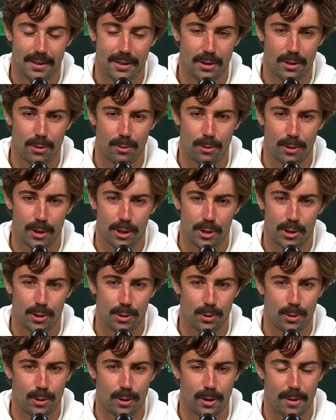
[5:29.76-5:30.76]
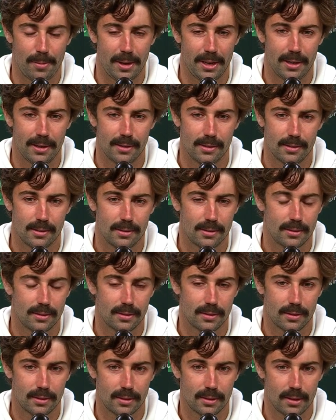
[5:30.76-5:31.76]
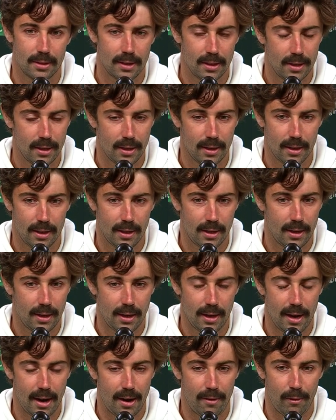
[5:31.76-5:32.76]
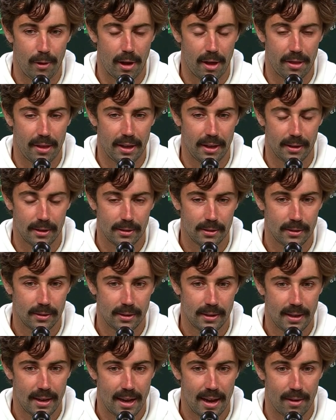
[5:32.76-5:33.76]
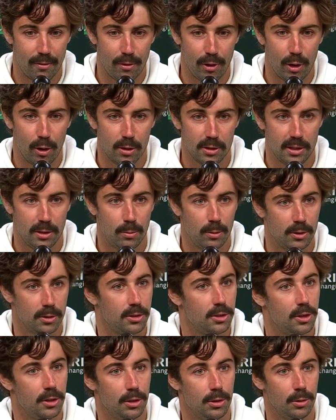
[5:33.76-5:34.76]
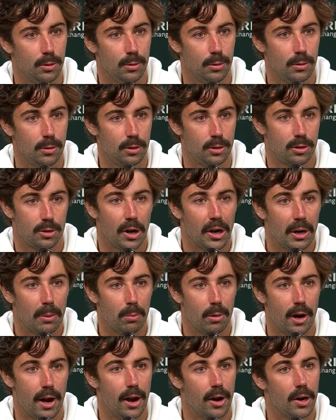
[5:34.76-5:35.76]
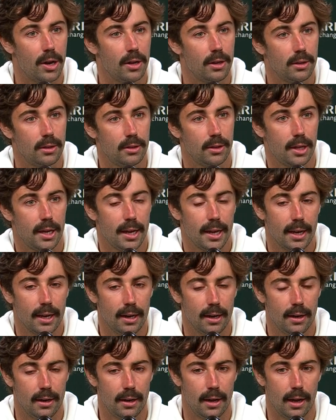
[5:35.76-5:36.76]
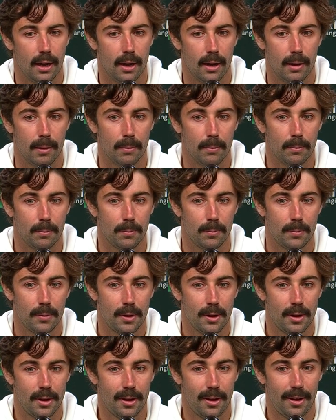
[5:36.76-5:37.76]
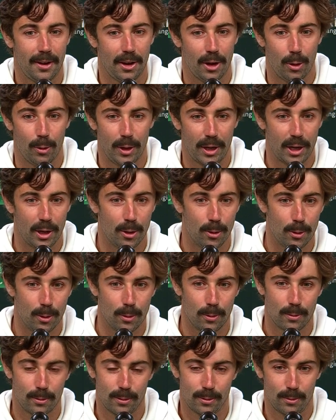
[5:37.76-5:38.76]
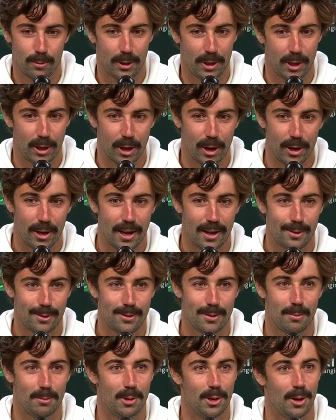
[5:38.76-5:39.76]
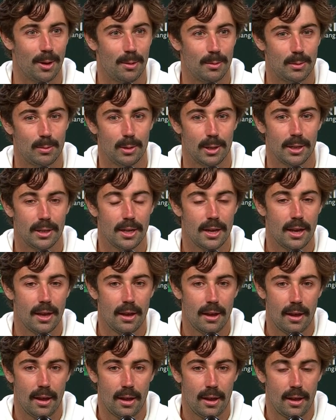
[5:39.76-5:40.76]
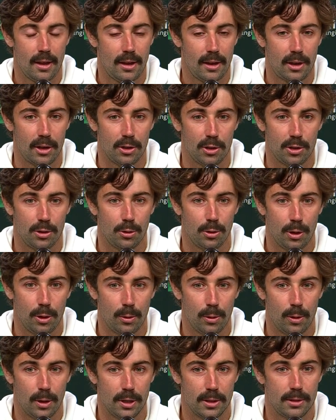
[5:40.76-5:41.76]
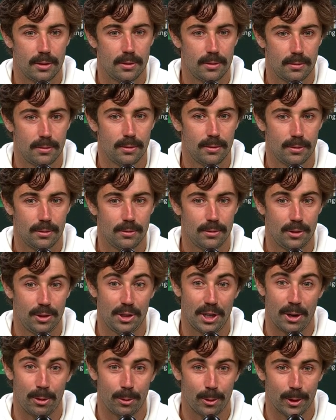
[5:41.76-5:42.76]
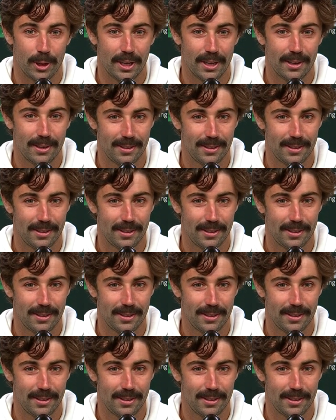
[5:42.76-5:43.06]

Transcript: really sure. I mean, I think every Aussie wants to do Australia proud, and you know, we can go nuts sometimes, but I can assure you, always, generally,